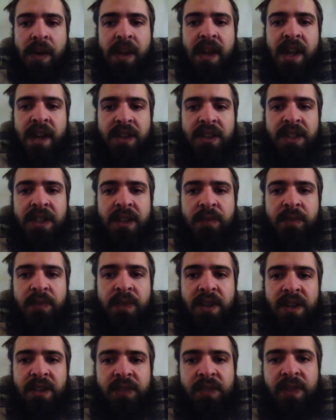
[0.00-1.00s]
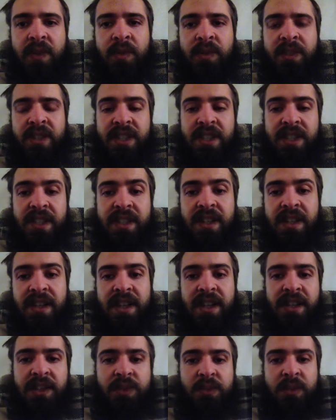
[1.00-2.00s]
calcium phosphate, which is a
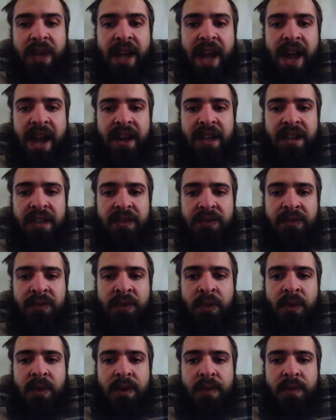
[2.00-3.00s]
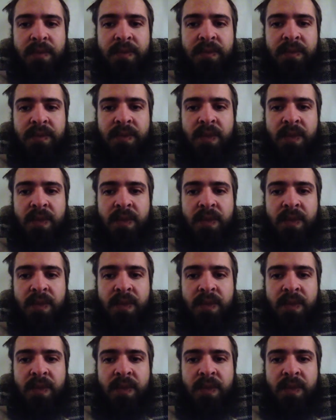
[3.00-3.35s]
nice reactive form